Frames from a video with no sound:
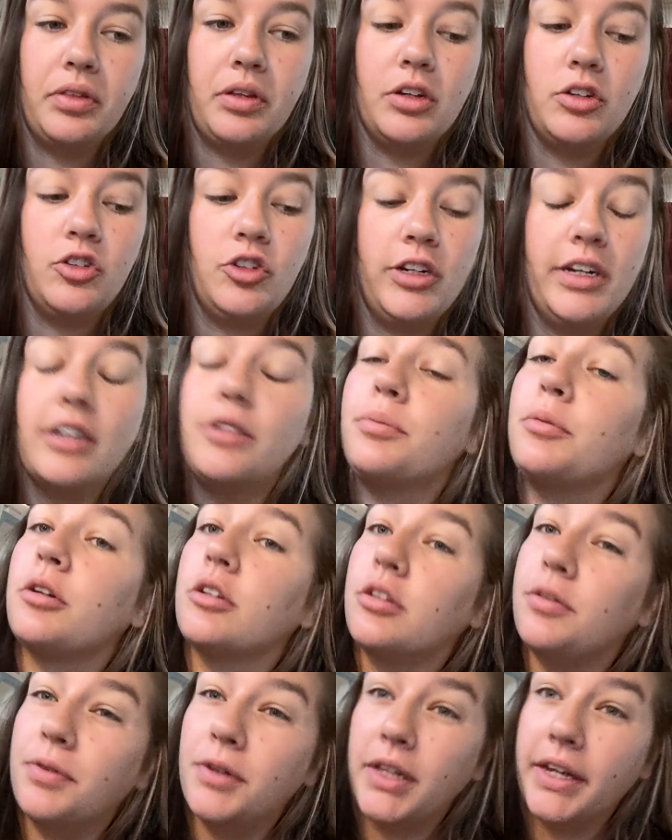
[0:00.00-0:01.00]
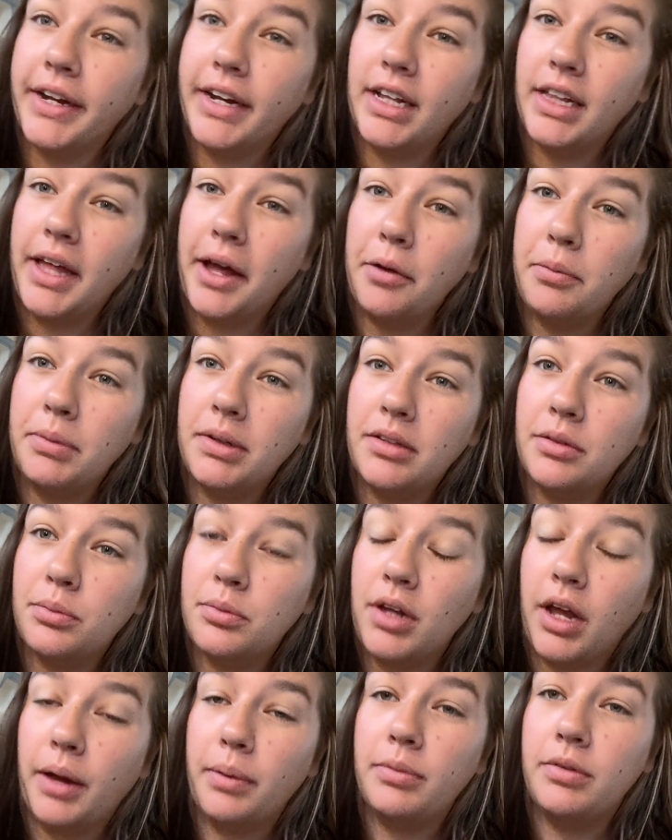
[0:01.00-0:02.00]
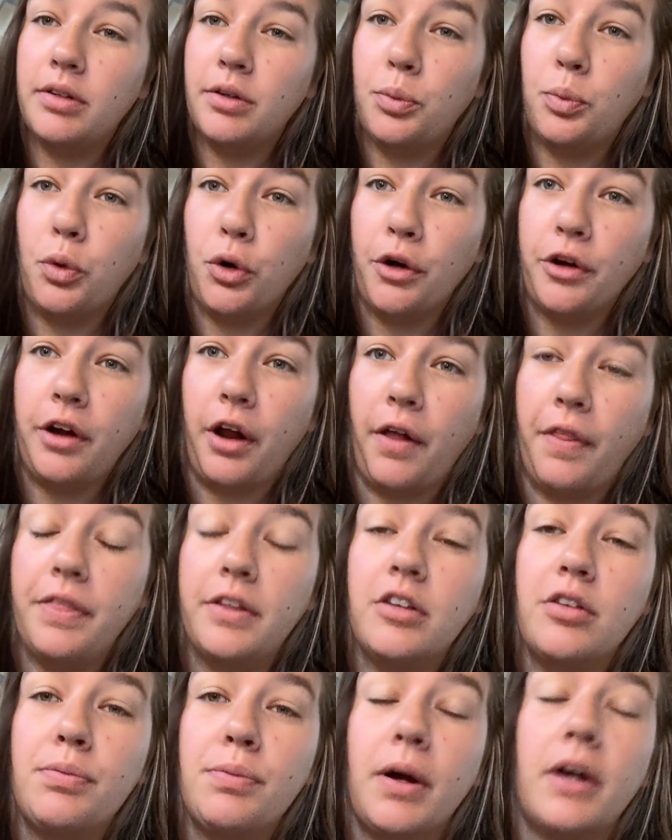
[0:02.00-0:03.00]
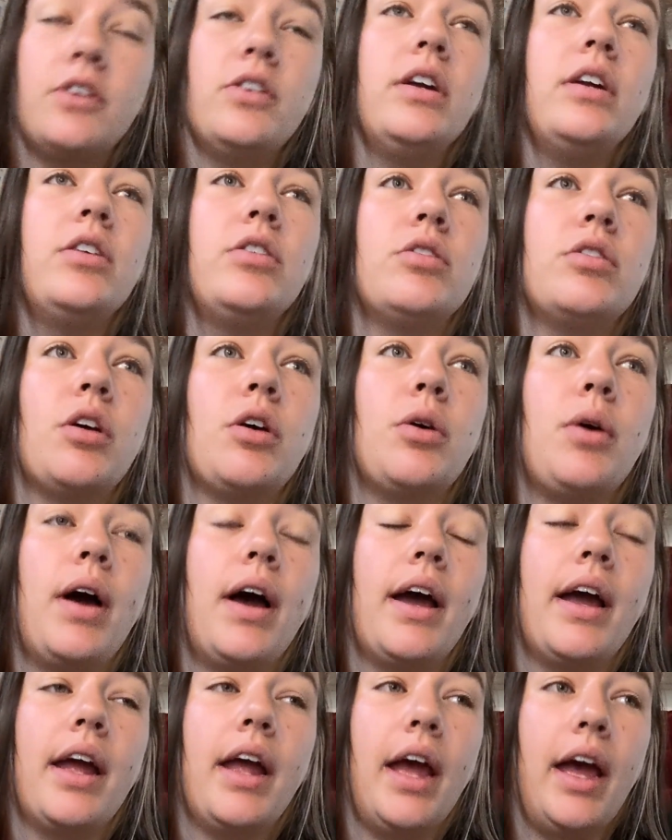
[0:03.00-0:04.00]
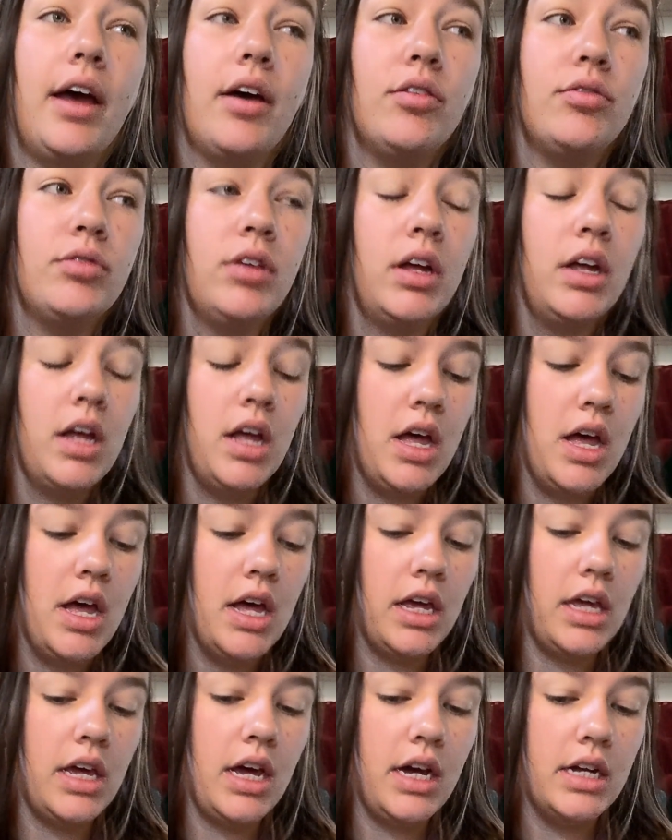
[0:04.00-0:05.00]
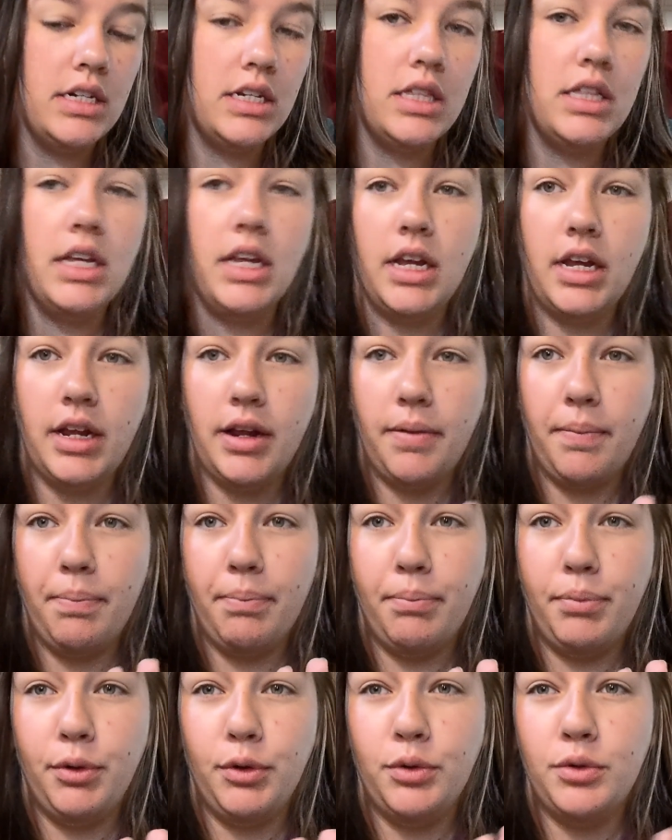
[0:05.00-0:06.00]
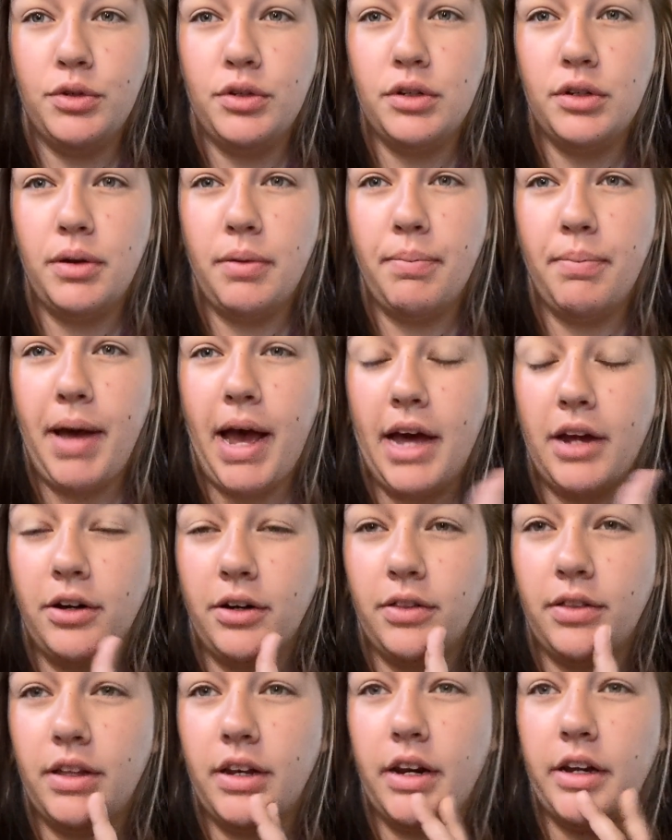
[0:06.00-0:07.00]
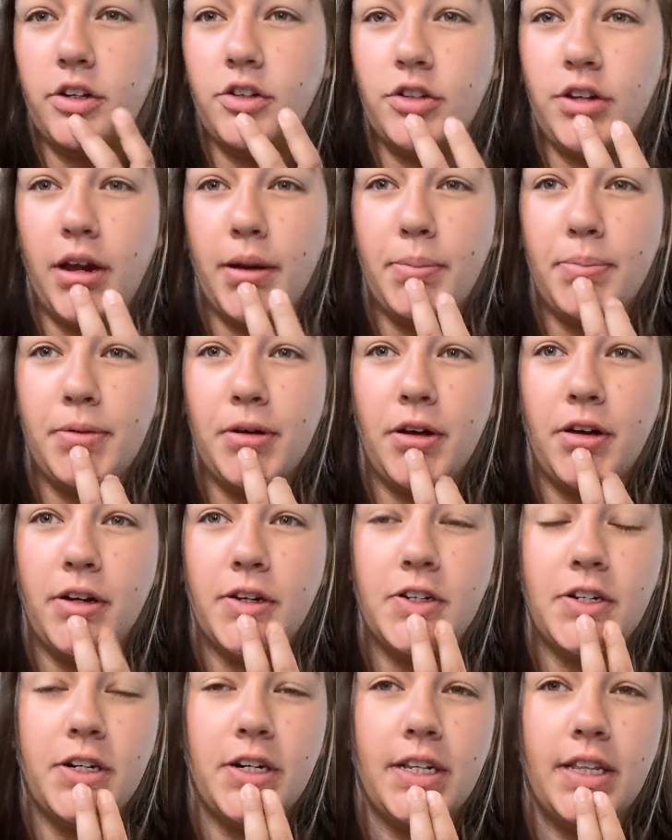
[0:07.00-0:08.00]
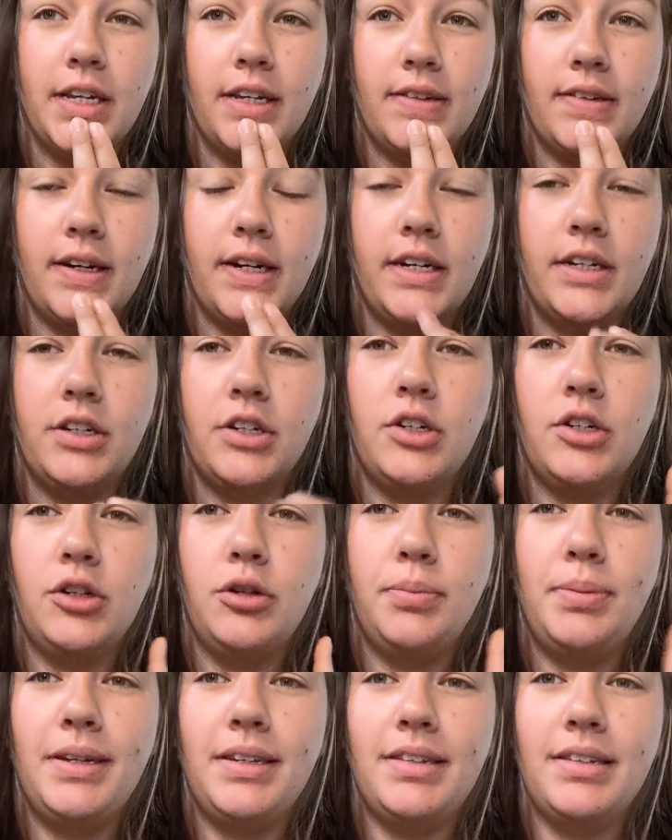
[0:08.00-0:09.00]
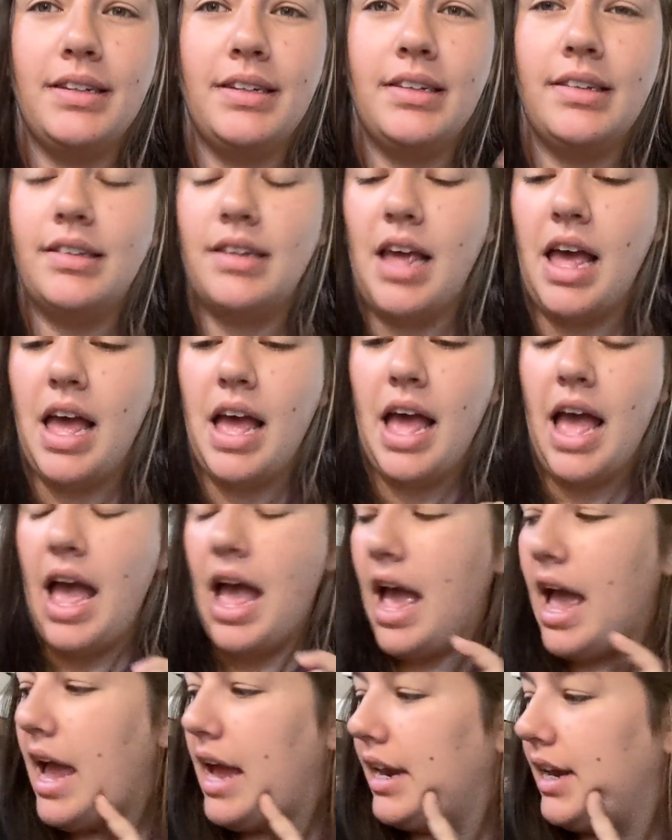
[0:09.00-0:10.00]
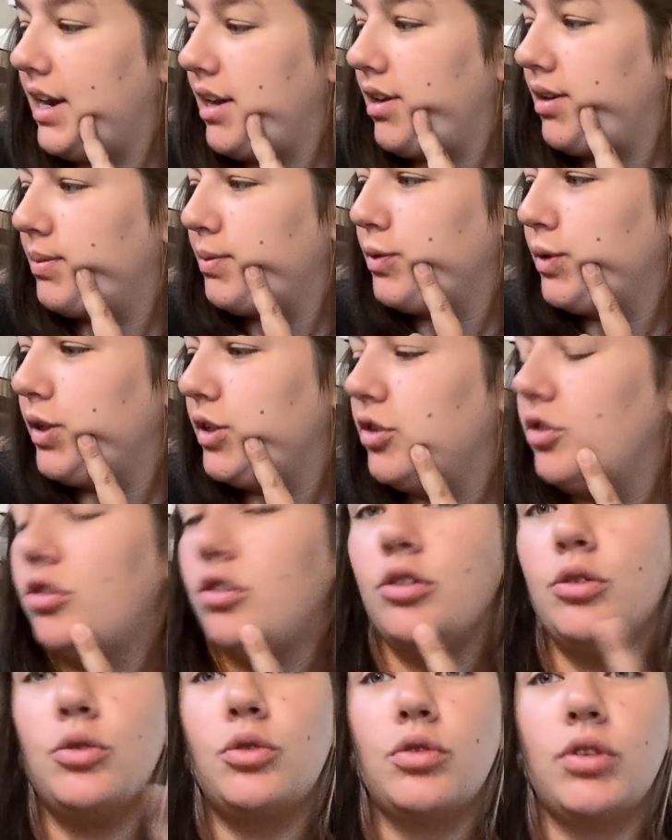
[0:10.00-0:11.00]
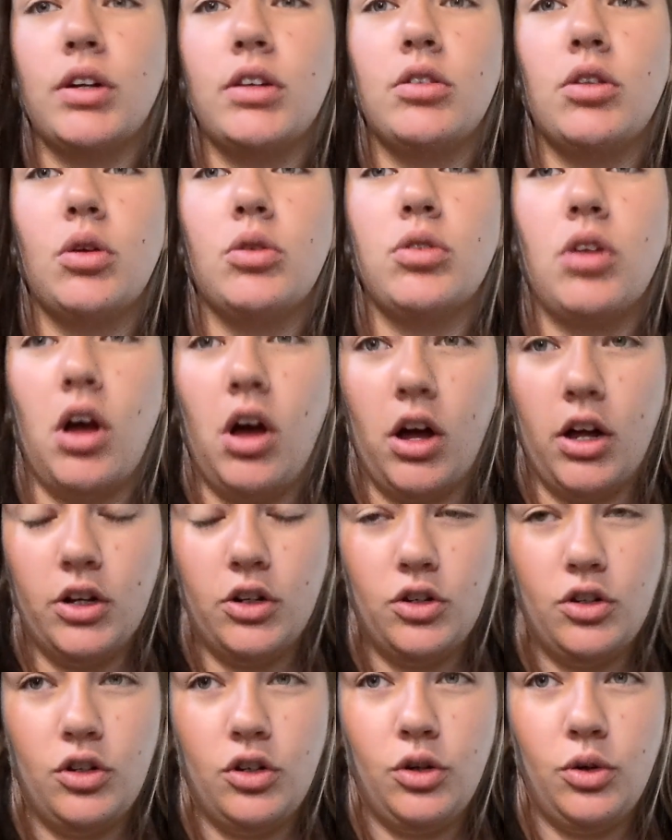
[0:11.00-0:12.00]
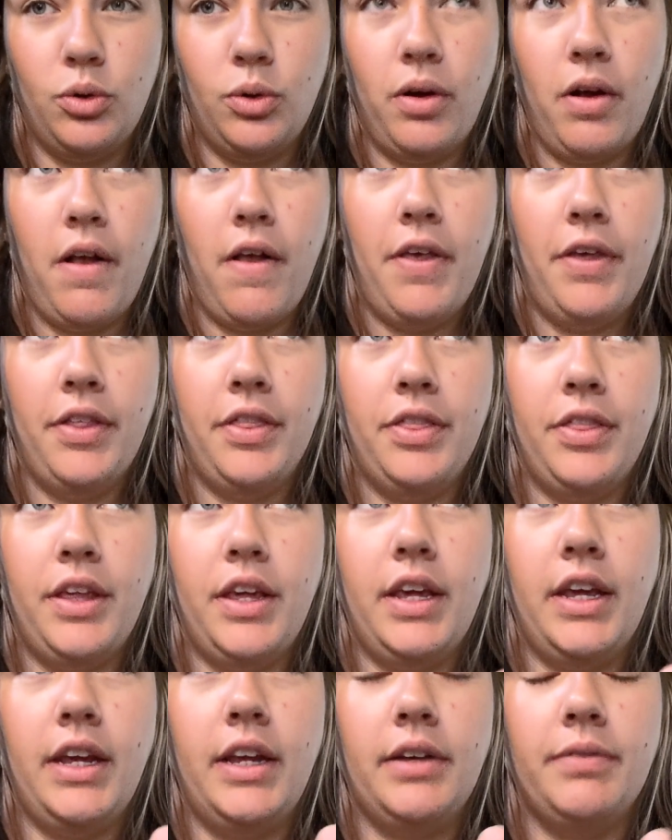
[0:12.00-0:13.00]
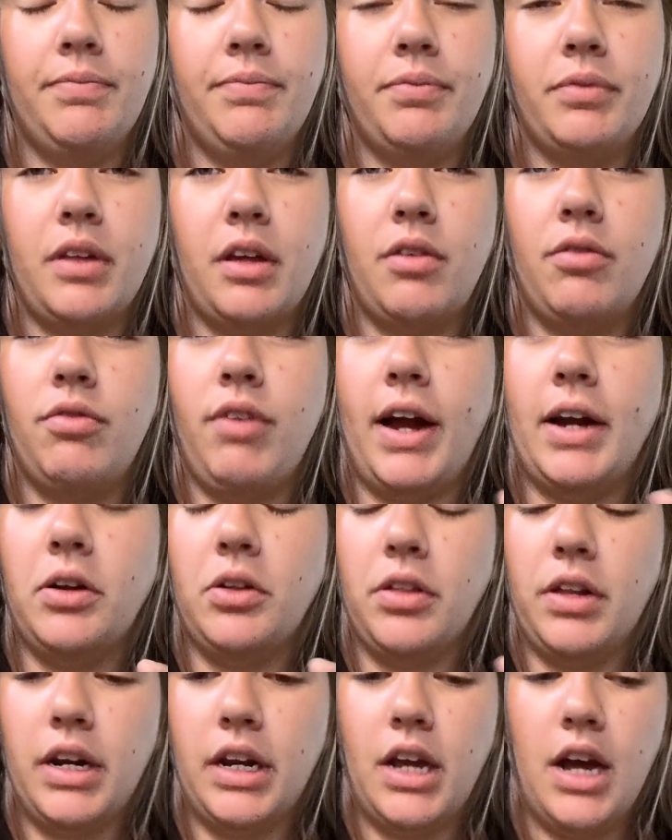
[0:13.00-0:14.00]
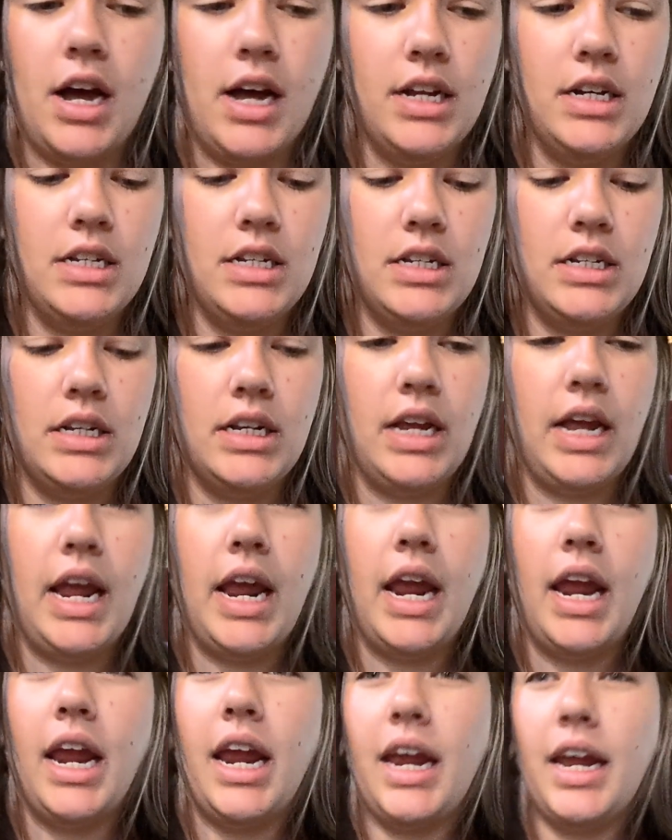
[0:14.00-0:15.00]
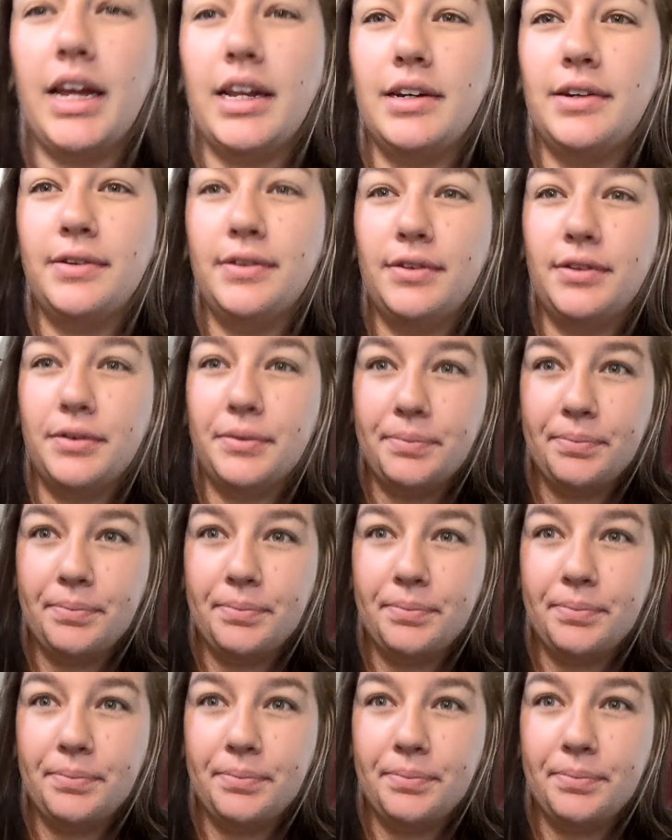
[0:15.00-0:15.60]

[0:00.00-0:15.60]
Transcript: she has mercifully allowed me some time to work on this project. So I have cut the boot pattern that I shaped on Jared last night into 2 pieces. And now I'm going to trace those onto the vinyl that I got and